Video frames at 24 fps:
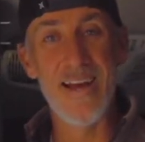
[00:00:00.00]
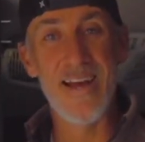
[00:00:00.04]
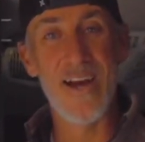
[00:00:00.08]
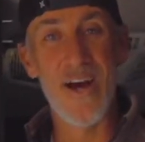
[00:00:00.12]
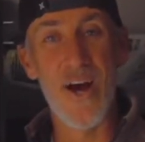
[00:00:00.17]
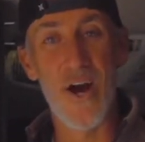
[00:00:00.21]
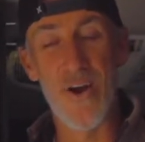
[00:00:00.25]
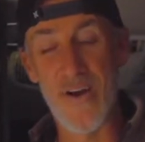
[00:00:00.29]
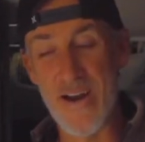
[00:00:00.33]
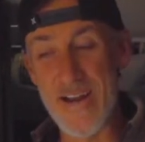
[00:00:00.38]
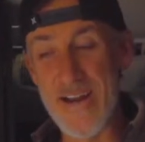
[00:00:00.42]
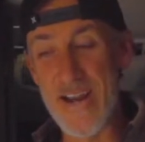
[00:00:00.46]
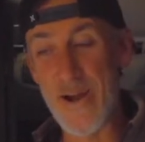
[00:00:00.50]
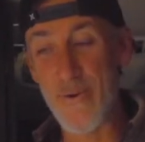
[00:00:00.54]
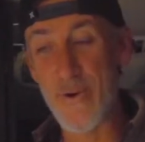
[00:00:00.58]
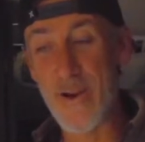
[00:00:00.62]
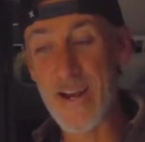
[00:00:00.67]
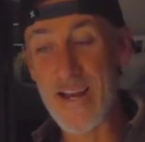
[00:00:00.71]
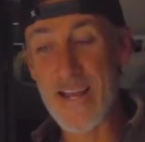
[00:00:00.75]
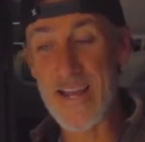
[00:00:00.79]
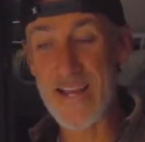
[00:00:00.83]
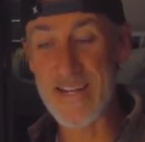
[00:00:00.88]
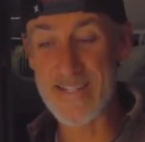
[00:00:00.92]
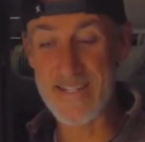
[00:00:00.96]
All right, now we're
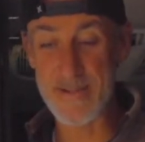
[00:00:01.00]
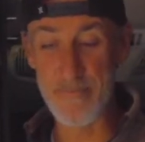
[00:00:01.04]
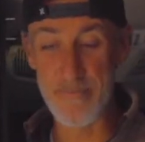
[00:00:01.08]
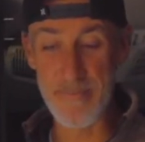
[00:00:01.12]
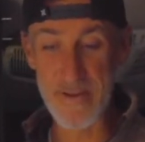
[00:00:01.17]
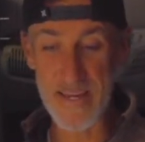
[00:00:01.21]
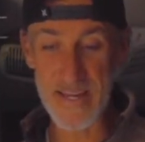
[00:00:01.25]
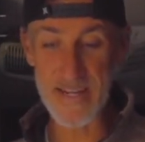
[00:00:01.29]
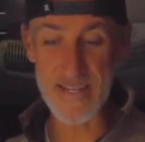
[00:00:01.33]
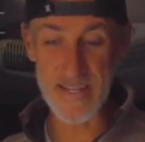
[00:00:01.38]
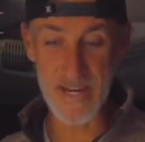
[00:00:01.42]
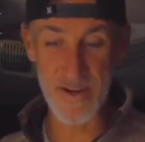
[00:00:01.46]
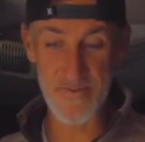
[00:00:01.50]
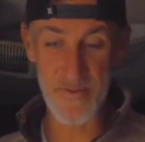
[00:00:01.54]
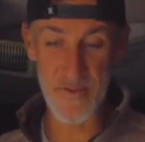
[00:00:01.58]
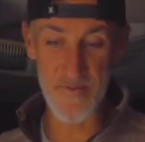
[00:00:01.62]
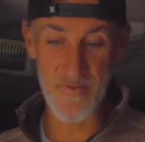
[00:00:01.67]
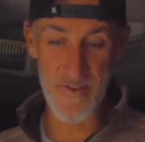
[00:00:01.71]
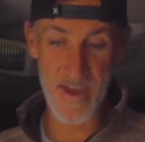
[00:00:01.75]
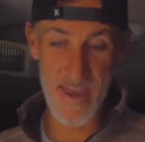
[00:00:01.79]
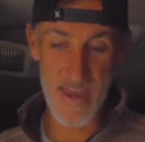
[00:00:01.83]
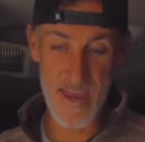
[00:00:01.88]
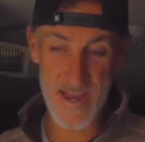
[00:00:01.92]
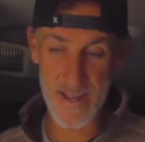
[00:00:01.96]
gonna get to meat of the
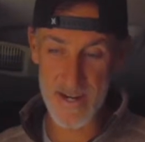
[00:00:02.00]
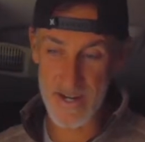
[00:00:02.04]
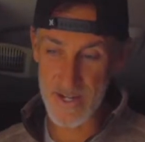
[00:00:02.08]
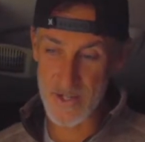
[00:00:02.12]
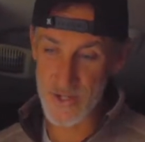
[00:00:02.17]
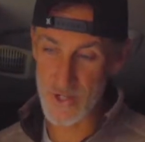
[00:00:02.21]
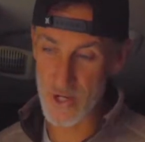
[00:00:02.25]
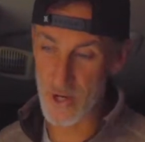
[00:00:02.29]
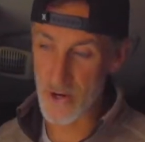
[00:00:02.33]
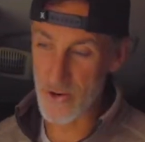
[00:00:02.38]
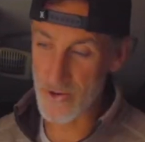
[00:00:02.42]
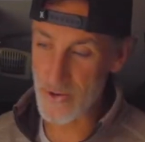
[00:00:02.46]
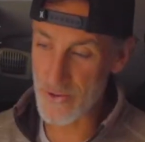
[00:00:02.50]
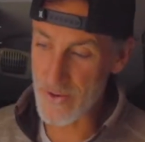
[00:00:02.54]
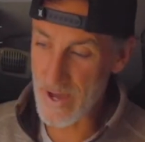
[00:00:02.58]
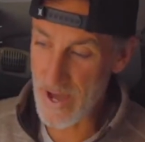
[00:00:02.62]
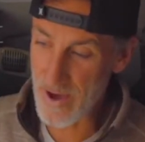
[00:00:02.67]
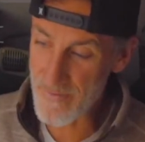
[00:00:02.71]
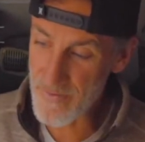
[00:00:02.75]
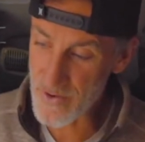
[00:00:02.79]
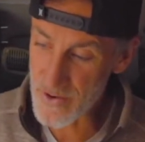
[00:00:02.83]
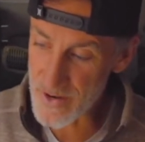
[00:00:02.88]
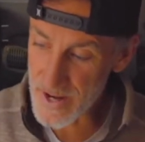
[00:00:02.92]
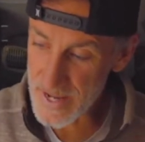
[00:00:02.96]
van. So you
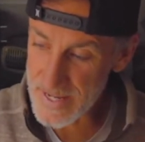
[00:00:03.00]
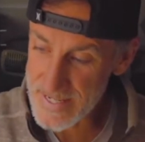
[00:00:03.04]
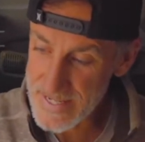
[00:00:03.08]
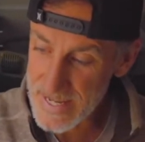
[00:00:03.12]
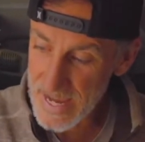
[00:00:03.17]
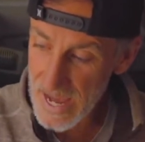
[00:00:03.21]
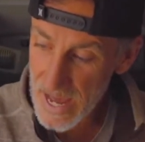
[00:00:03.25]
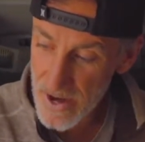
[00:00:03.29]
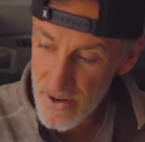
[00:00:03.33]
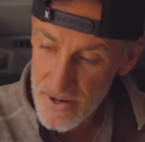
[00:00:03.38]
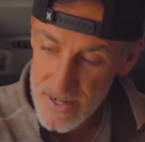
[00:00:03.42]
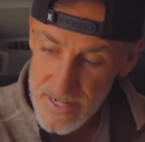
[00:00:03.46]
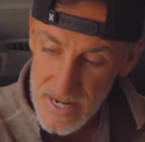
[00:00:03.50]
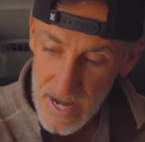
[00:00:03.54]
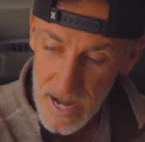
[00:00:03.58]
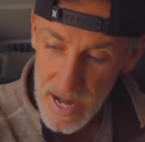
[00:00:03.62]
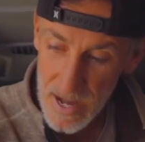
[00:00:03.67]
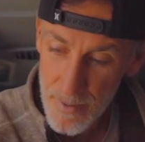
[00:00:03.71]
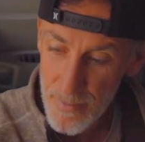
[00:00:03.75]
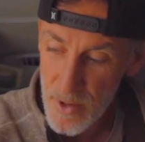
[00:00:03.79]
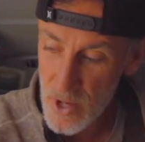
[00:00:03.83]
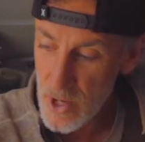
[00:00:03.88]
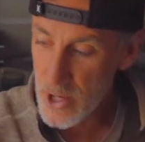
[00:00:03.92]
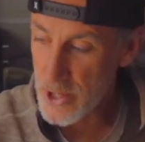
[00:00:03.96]
have your nice
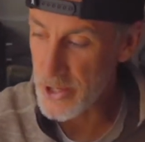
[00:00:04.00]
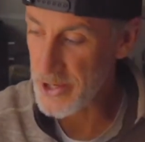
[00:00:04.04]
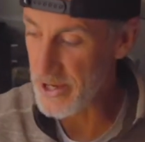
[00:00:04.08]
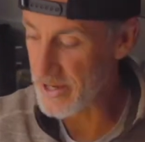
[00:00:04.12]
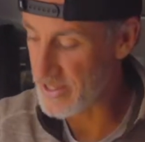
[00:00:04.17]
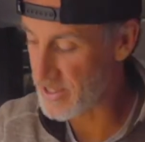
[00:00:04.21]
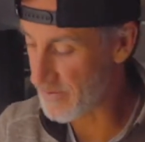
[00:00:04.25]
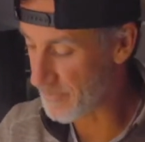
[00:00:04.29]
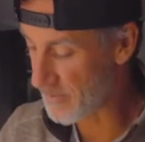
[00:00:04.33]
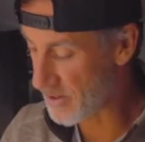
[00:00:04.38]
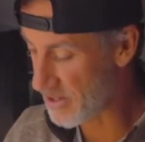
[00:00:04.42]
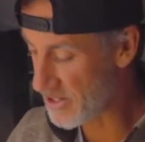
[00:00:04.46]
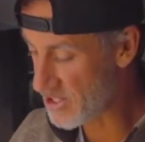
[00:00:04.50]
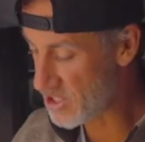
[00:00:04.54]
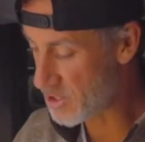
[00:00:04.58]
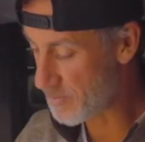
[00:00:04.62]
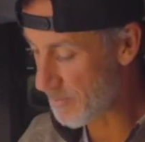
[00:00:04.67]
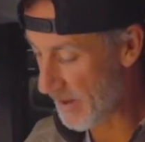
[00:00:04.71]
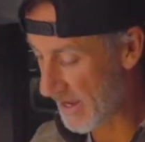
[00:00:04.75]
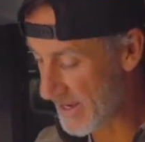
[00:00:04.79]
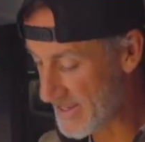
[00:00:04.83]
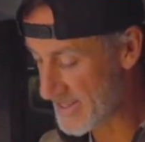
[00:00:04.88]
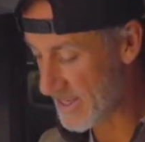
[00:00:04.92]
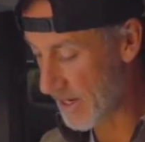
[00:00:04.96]
countertop, you have some good
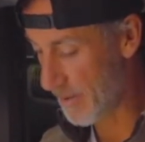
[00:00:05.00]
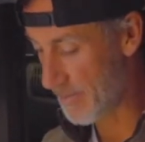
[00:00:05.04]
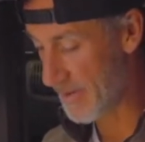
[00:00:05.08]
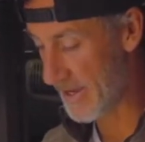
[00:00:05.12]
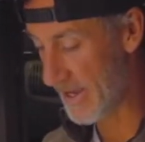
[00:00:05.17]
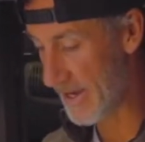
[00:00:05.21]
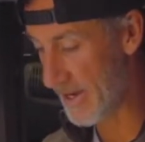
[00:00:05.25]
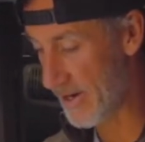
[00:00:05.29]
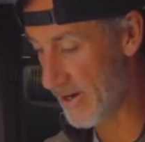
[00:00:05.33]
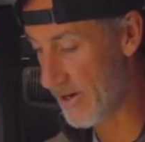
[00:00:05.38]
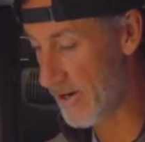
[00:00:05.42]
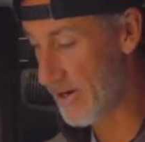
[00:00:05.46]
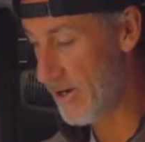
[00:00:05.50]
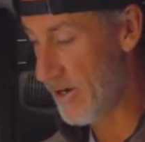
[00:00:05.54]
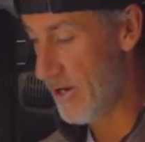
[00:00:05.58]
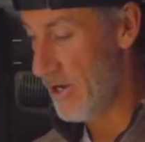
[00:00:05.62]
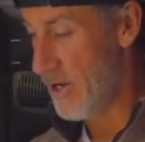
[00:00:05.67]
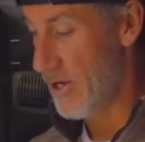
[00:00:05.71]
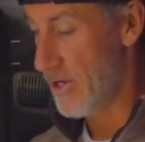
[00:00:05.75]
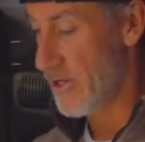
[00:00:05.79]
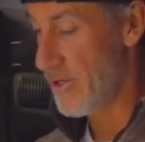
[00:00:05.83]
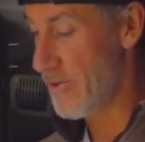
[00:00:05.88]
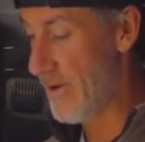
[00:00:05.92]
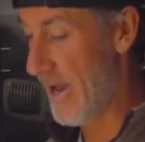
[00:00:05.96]
space up here,
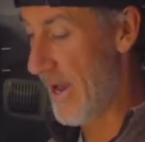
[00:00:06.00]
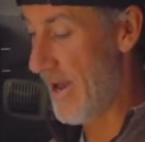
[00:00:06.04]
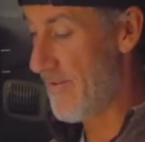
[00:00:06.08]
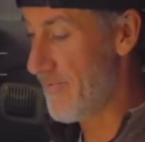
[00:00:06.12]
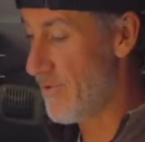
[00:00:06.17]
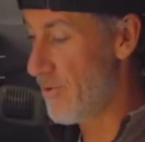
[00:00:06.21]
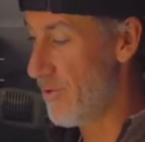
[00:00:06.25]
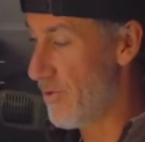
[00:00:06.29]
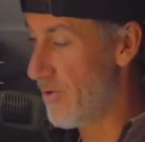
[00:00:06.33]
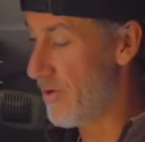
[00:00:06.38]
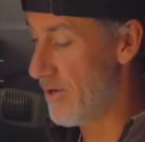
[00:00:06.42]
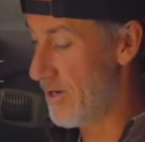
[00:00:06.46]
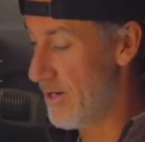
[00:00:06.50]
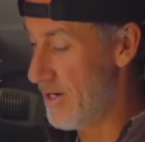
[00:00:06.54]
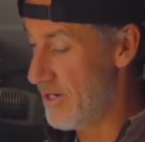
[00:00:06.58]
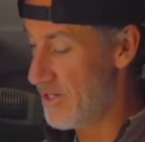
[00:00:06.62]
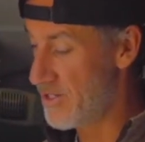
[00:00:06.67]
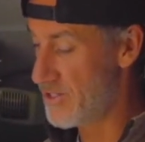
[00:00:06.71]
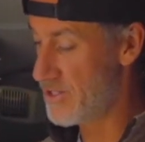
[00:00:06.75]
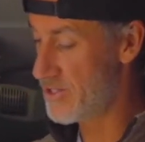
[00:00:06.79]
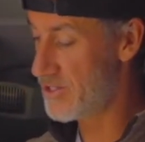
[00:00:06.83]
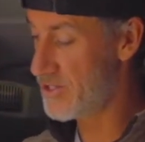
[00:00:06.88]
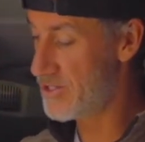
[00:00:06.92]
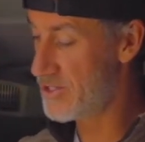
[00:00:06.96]
you have your
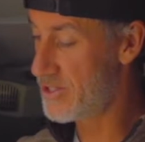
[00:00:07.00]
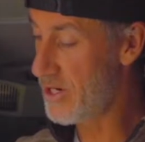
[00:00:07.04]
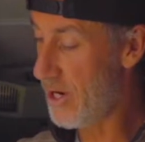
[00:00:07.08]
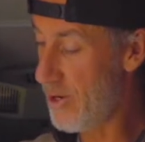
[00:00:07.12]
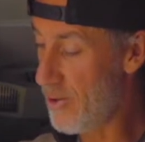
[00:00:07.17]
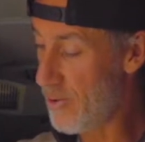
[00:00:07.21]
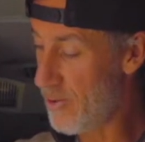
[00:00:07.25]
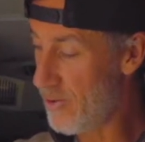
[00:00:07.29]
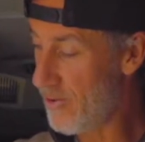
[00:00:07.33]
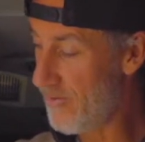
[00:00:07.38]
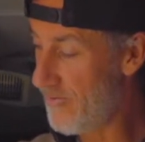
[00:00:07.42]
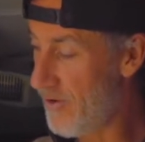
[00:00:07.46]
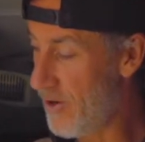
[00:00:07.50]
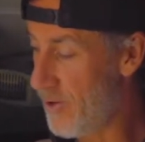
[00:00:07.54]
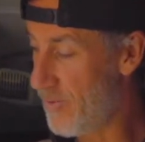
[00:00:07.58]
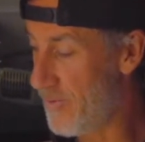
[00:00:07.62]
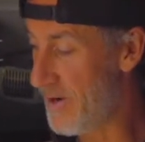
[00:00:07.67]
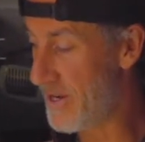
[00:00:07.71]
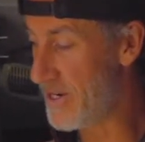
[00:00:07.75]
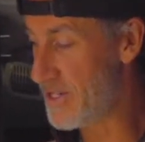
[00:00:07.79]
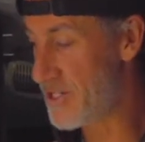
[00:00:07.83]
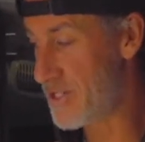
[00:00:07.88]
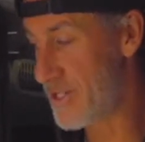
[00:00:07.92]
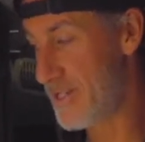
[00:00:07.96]
stove,
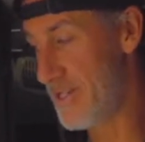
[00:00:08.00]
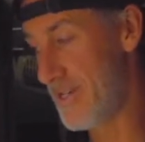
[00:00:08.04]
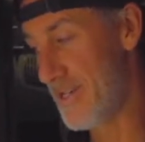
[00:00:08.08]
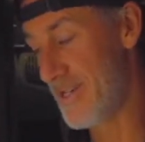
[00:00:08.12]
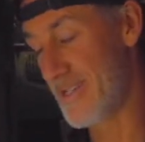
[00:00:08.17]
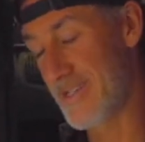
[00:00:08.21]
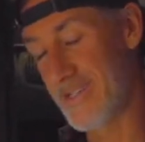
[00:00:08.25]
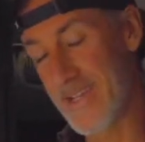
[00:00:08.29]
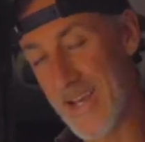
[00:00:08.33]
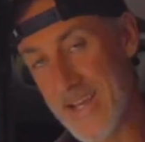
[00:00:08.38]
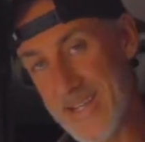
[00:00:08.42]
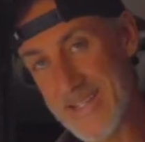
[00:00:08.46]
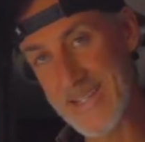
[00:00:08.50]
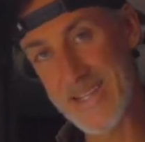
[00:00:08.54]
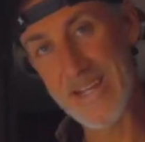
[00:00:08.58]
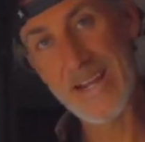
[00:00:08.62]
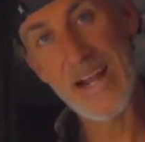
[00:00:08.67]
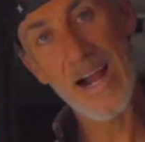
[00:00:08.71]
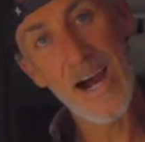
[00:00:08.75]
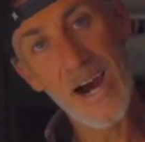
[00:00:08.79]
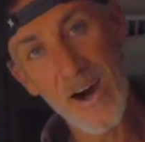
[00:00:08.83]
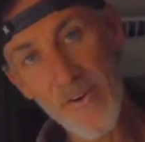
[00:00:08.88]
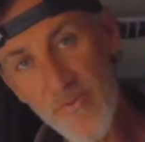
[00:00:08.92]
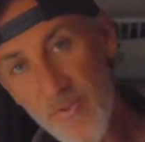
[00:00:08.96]
which is nicely
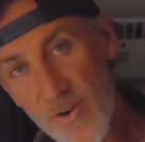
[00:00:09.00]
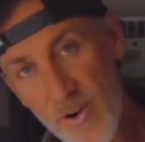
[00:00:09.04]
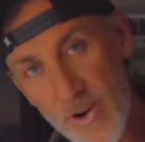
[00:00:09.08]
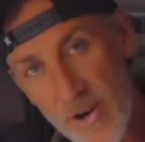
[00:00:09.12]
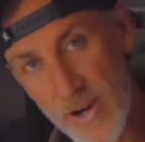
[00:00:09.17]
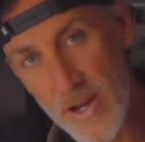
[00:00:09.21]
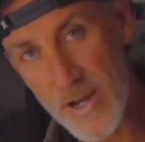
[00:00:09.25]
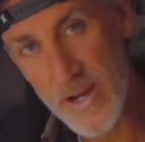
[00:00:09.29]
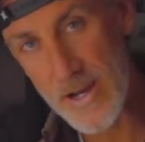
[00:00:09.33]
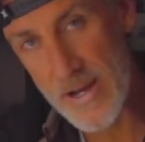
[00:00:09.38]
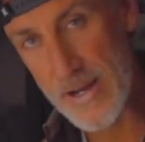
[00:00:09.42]
covered.